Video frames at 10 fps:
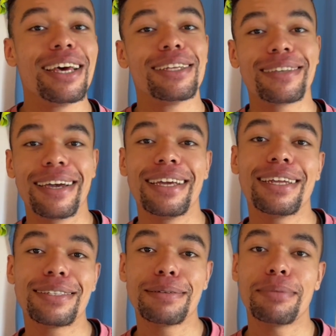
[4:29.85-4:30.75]
so I
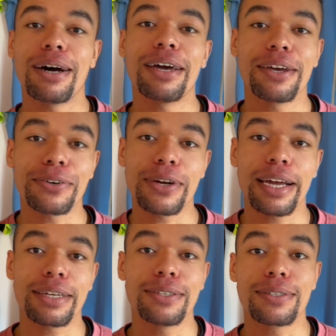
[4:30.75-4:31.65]
needed to buy a
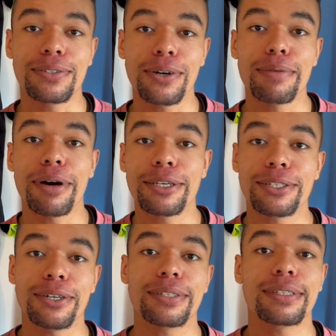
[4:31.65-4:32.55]
rack to store my
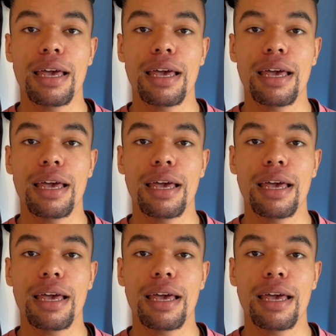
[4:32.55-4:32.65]
shirts.